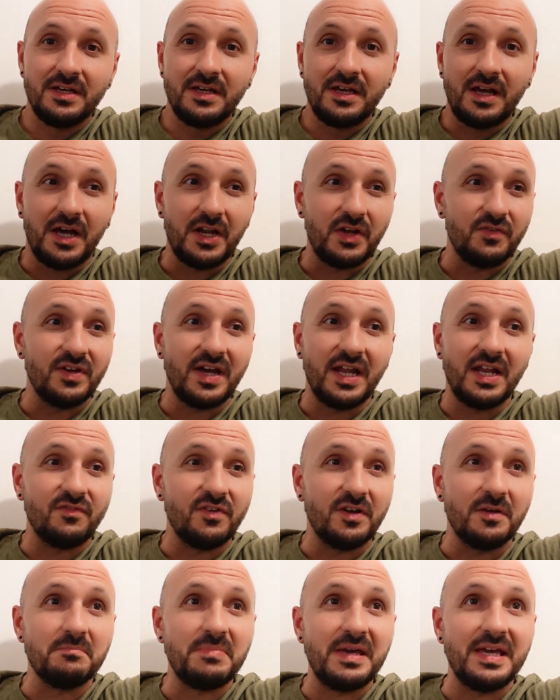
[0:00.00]
I don't think
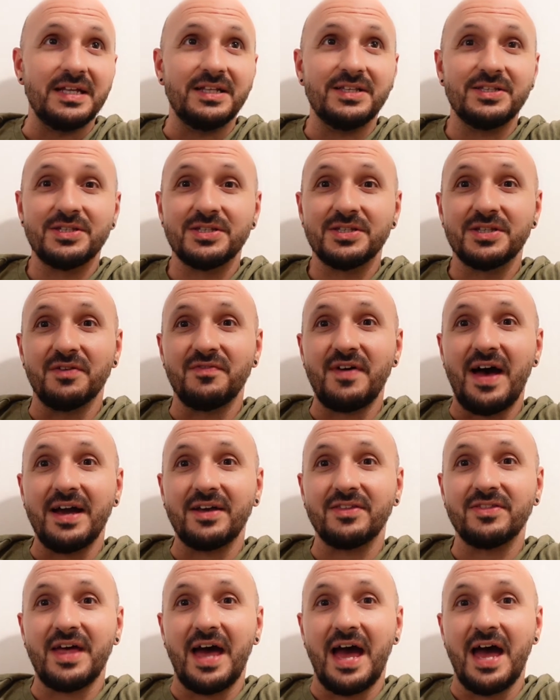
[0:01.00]
anything beats the
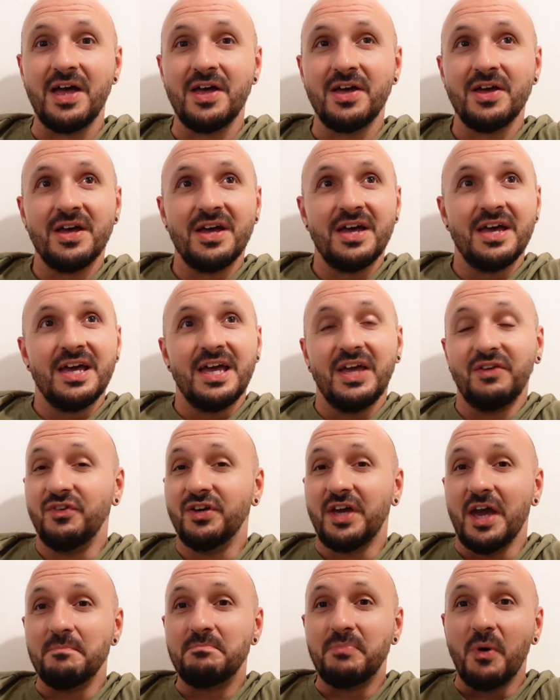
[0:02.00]
fact that if you
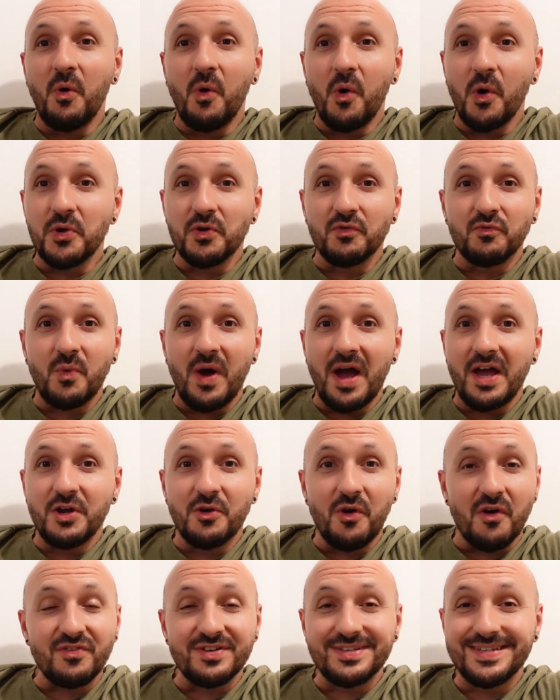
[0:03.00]
get bored of where your
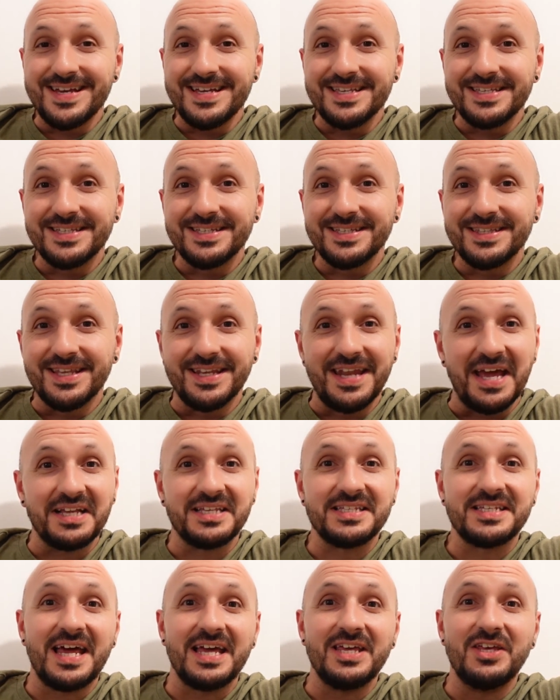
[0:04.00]
office is, the
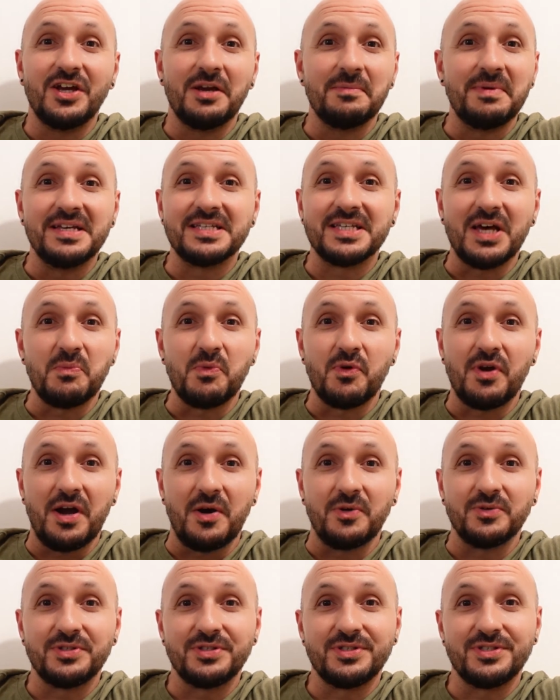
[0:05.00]
next day you could be somewhere
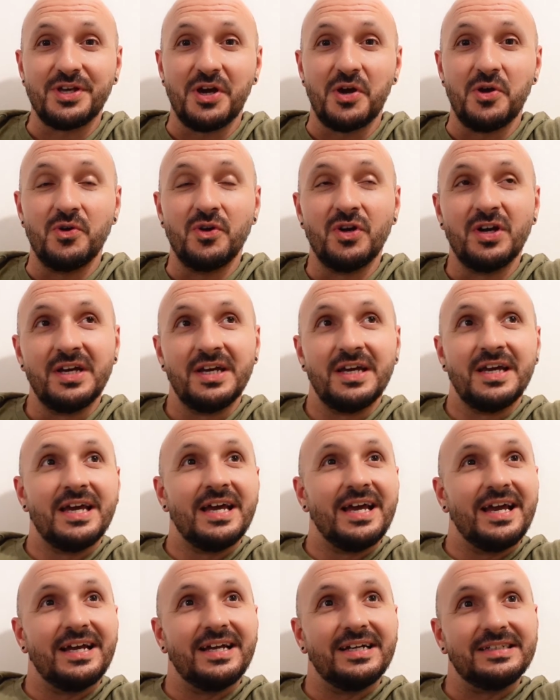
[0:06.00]
else. So
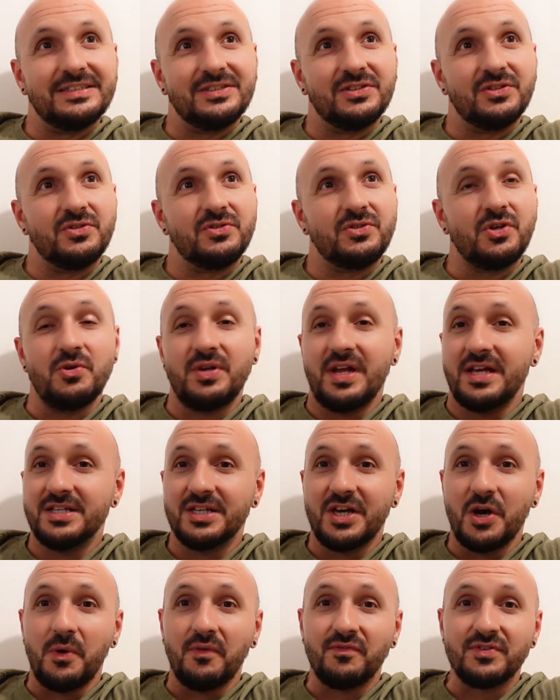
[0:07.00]
2 days
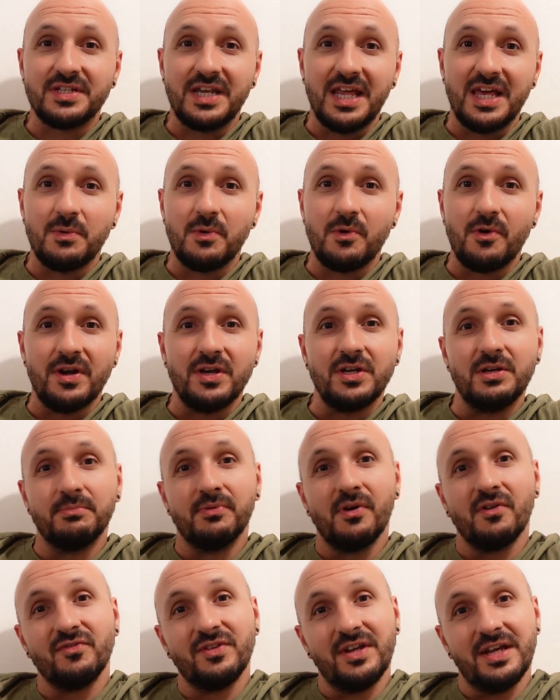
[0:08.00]
ago, obviously, we were in
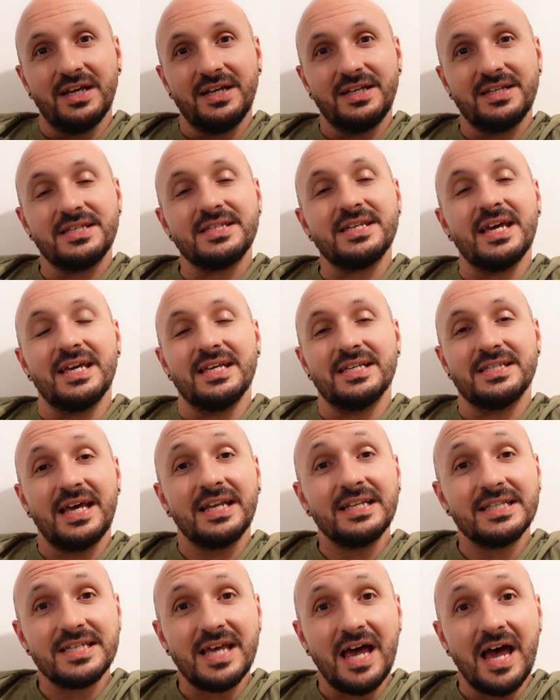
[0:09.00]
Dubrovnik city
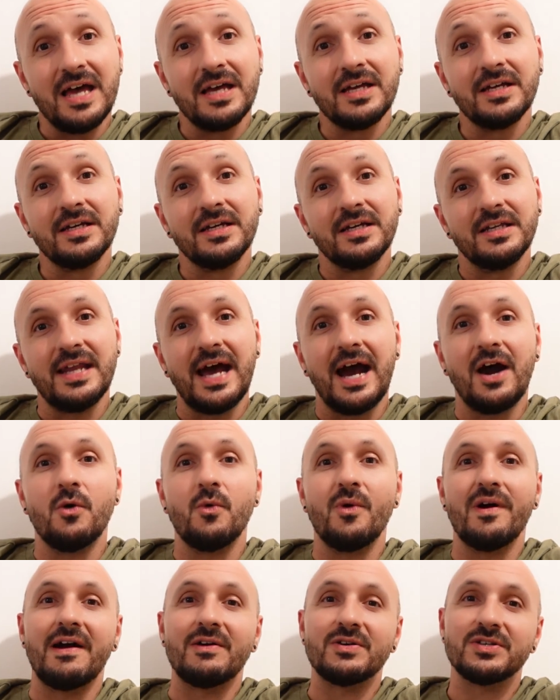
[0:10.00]
centre. Now
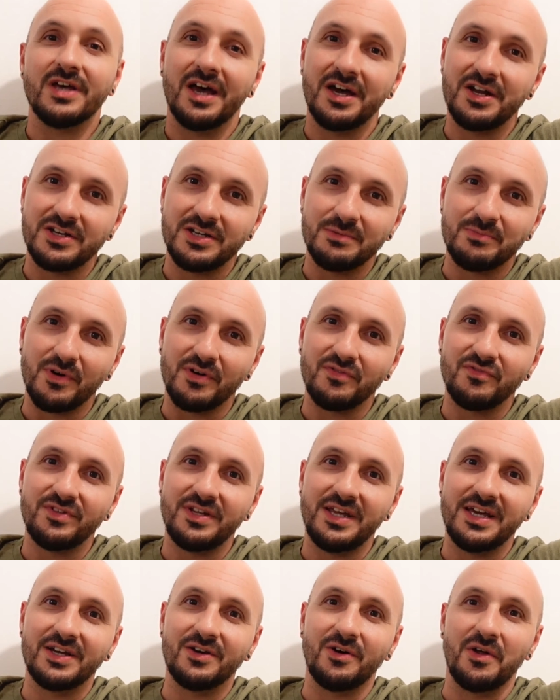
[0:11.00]
we're outside of
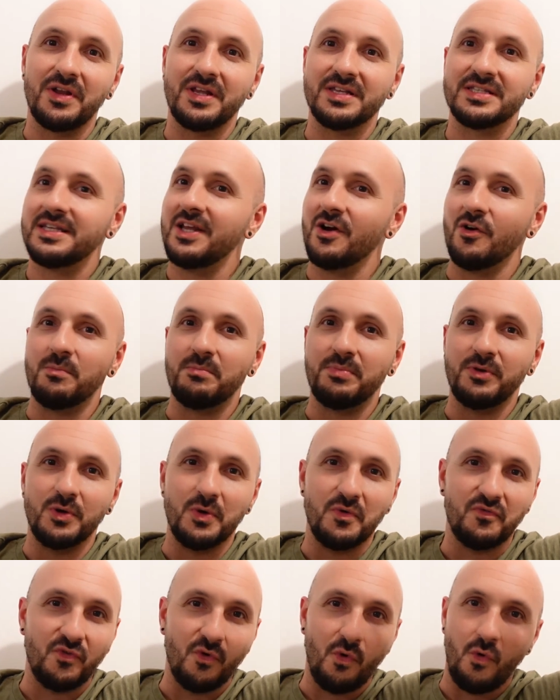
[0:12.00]
Dubrovnik on this little
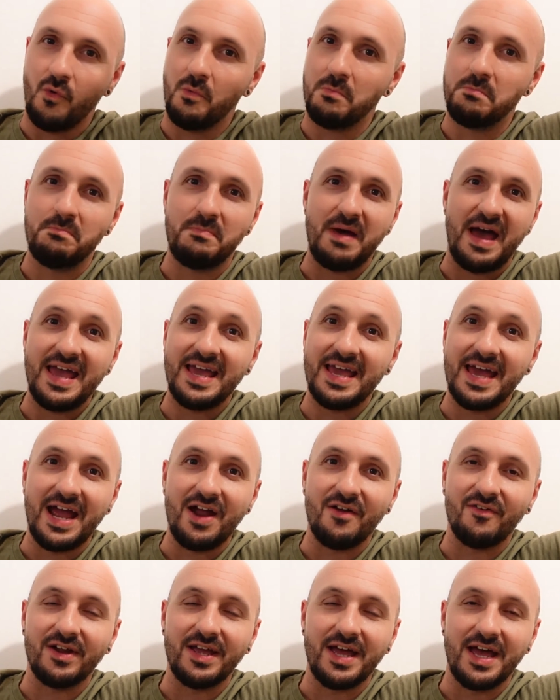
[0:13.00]
beautiful bay
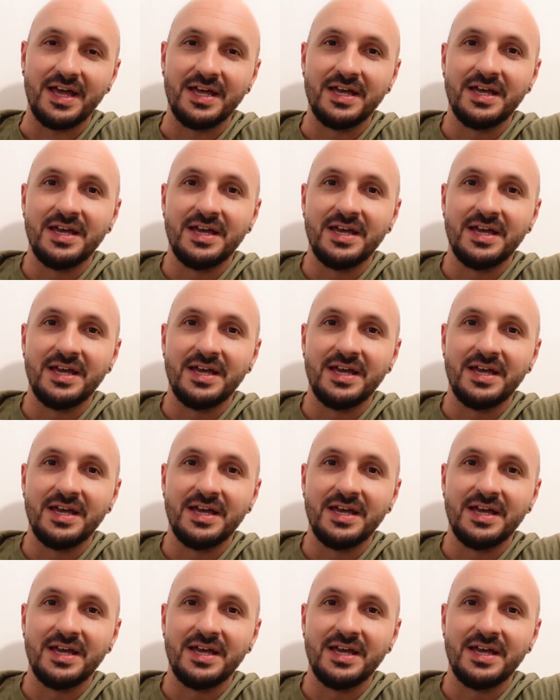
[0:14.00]
area.